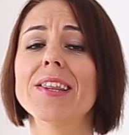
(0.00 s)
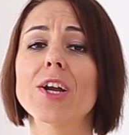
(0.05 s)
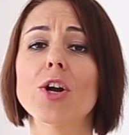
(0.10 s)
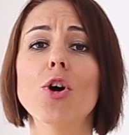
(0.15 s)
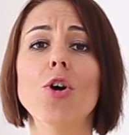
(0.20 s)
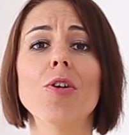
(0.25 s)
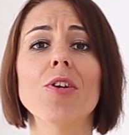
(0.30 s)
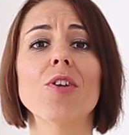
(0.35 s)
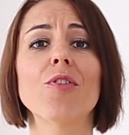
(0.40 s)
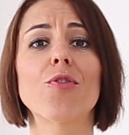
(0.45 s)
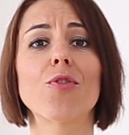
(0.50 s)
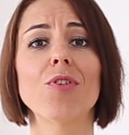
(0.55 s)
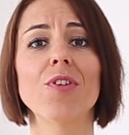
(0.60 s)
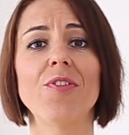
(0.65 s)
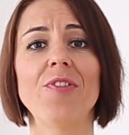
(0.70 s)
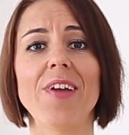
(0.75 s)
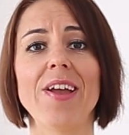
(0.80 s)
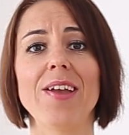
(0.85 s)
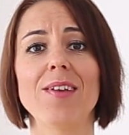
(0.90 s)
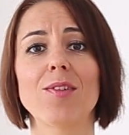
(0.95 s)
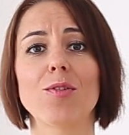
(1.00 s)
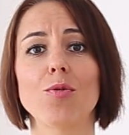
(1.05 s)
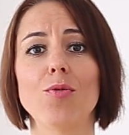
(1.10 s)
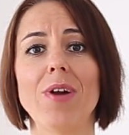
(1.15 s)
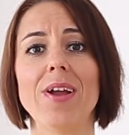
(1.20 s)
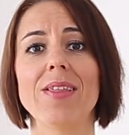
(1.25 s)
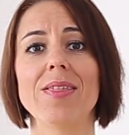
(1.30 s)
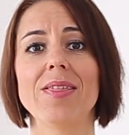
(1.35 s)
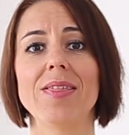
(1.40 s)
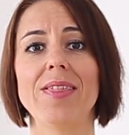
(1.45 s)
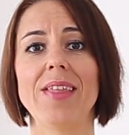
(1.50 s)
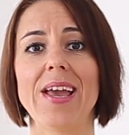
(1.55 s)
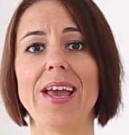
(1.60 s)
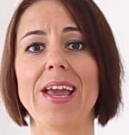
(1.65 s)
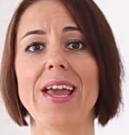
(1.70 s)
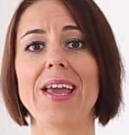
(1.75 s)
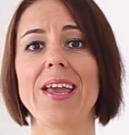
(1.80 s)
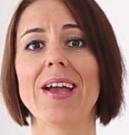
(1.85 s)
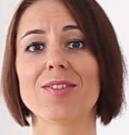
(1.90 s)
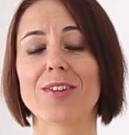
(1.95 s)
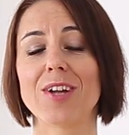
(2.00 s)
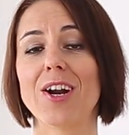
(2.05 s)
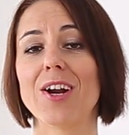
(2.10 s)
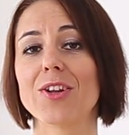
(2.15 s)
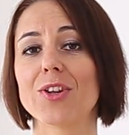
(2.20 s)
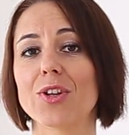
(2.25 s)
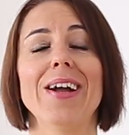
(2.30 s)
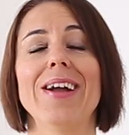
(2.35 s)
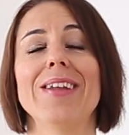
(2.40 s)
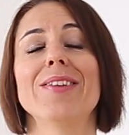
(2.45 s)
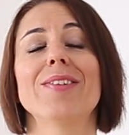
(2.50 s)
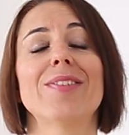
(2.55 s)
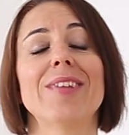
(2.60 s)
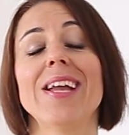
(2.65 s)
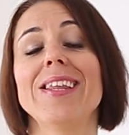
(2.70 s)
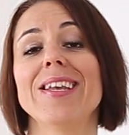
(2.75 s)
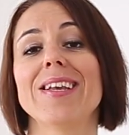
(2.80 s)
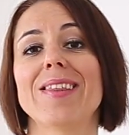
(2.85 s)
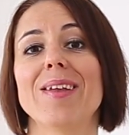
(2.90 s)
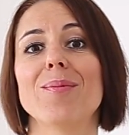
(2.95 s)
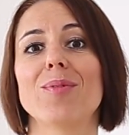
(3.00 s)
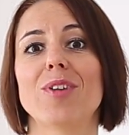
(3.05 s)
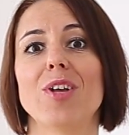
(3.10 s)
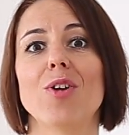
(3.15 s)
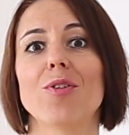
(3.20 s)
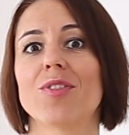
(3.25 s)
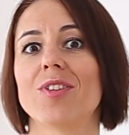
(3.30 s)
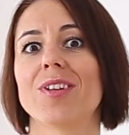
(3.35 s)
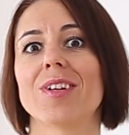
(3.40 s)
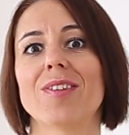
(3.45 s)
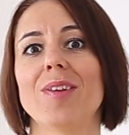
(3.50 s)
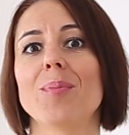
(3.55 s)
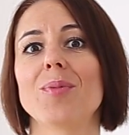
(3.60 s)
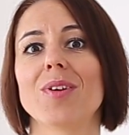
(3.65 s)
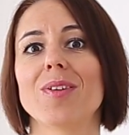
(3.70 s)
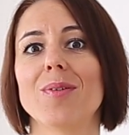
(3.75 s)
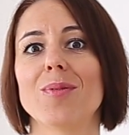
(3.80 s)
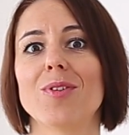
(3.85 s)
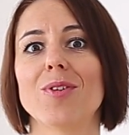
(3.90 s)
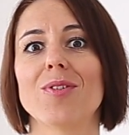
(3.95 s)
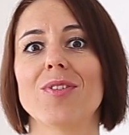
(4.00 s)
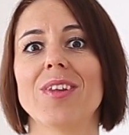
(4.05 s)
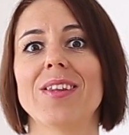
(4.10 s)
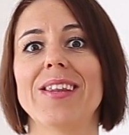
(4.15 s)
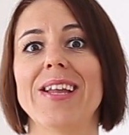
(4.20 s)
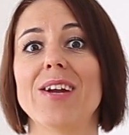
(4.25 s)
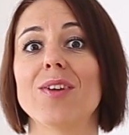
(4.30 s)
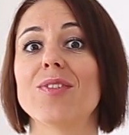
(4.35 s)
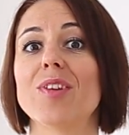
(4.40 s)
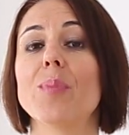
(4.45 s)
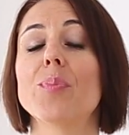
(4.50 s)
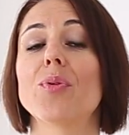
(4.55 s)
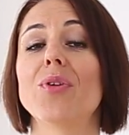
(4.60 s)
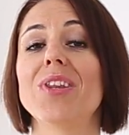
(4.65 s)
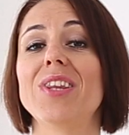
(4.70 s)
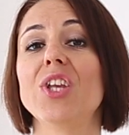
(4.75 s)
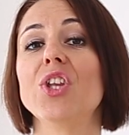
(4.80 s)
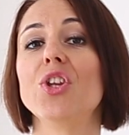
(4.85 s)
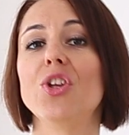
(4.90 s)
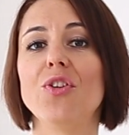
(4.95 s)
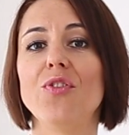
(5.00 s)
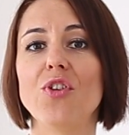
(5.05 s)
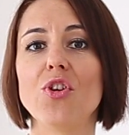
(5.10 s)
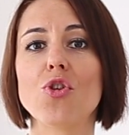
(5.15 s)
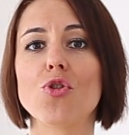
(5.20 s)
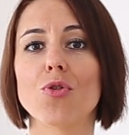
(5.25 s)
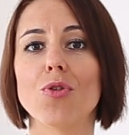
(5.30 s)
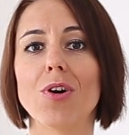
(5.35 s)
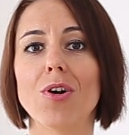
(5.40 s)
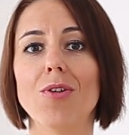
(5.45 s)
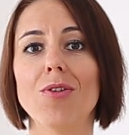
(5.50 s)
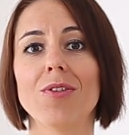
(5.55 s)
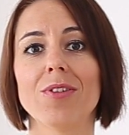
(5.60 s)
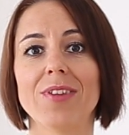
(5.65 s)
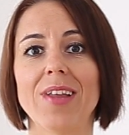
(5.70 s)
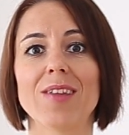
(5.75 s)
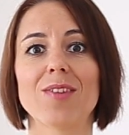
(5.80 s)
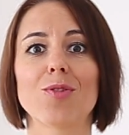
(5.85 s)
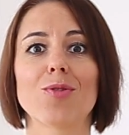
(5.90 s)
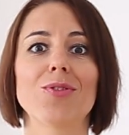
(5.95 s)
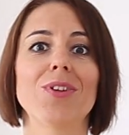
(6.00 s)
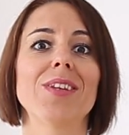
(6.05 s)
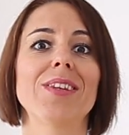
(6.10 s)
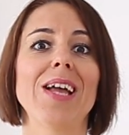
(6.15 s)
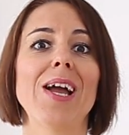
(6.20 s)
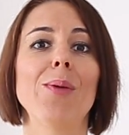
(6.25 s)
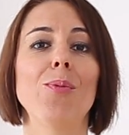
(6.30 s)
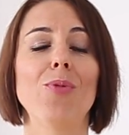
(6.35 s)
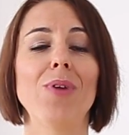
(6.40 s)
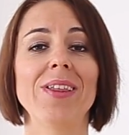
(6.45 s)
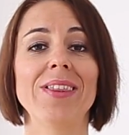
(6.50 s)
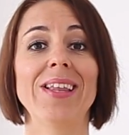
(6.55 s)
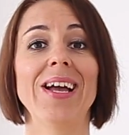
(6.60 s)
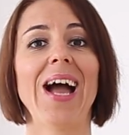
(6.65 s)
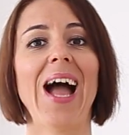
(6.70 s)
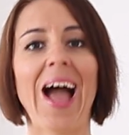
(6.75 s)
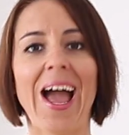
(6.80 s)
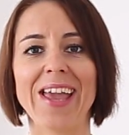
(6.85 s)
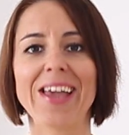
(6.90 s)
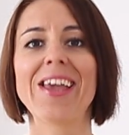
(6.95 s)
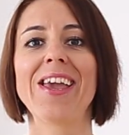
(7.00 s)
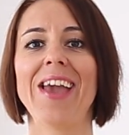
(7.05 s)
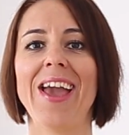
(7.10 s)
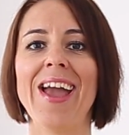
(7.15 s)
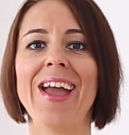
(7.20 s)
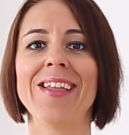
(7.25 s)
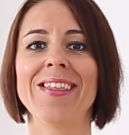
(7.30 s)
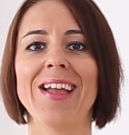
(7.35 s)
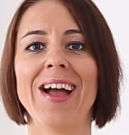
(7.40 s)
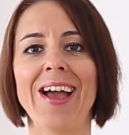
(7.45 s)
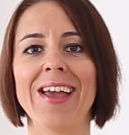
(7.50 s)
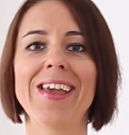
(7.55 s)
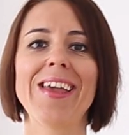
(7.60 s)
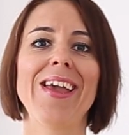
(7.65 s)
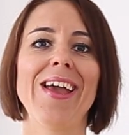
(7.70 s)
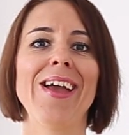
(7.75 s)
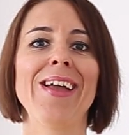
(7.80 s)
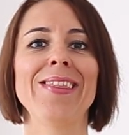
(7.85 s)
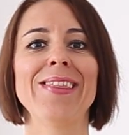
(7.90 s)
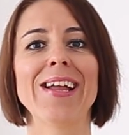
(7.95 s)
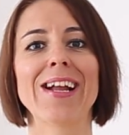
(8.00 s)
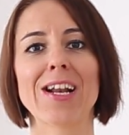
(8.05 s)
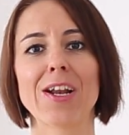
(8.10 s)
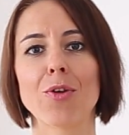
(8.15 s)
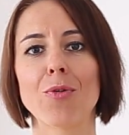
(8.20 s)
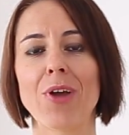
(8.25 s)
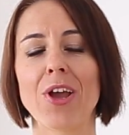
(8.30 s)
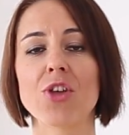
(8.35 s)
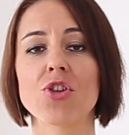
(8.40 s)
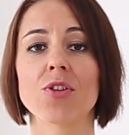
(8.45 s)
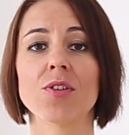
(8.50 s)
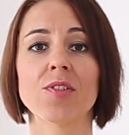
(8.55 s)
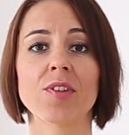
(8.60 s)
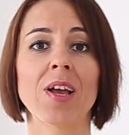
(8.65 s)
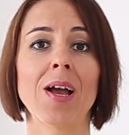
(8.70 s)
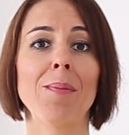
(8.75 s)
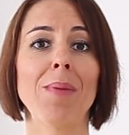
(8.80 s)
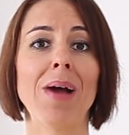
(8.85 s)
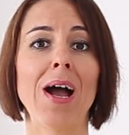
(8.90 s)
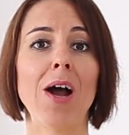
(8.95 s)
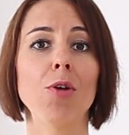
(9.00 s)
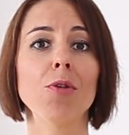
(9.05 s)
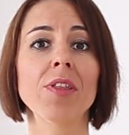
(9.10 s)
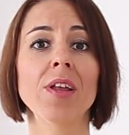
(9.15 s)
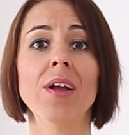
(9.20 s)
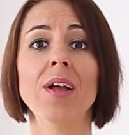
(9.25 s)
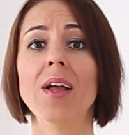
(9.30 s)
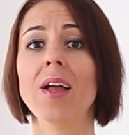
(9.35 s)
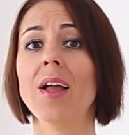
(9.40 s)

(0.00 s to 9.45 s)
They're going through a phase when they start understanding themselves and accepting themselves that they're separate individual. That's the time when the I can declarations come out.